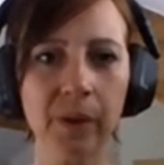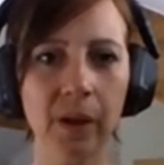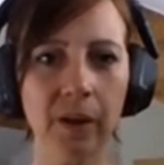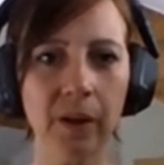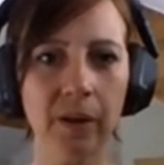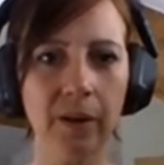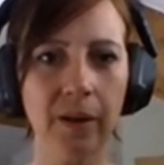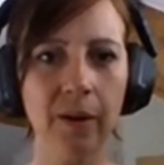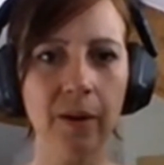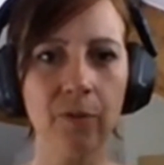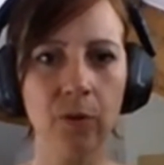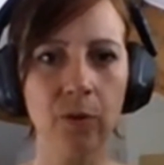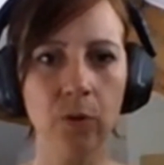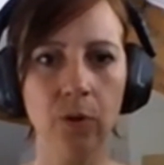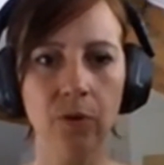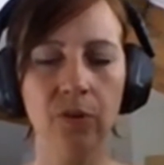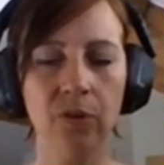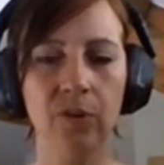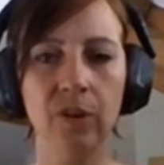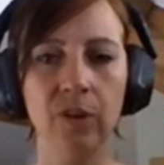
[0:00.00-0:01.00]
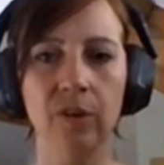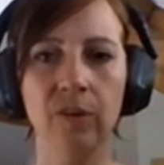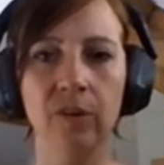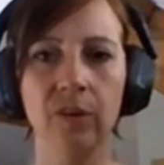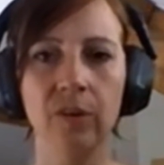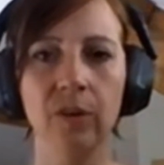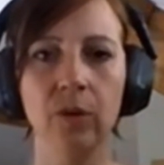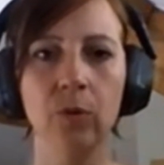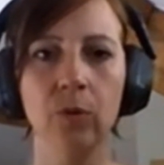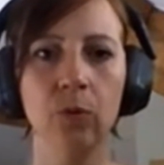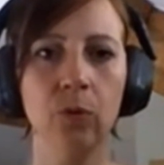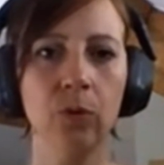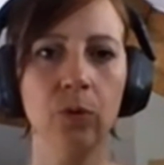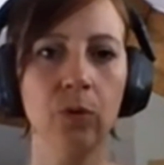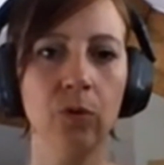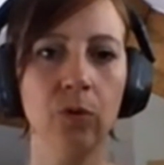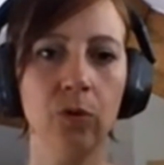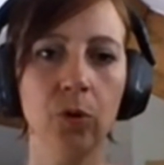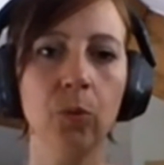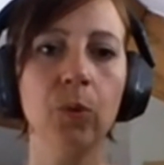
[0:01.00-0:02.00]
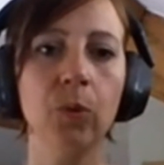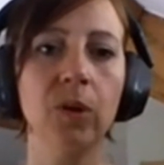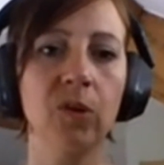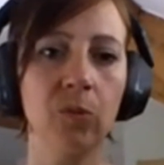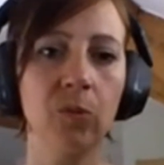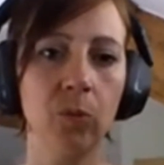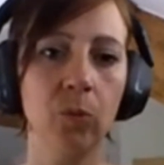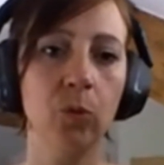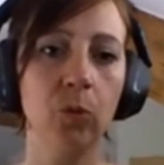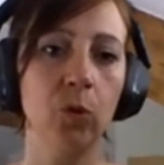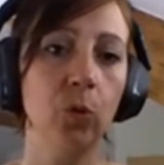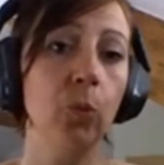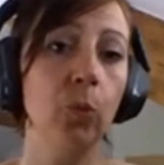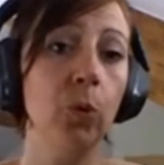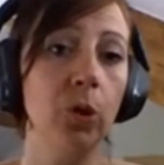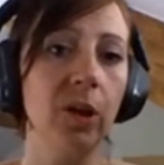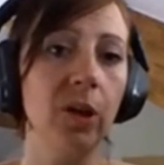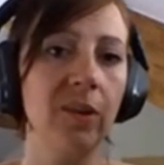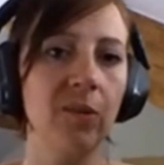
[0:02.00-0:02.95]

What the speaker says: and that have crossed these controls, you would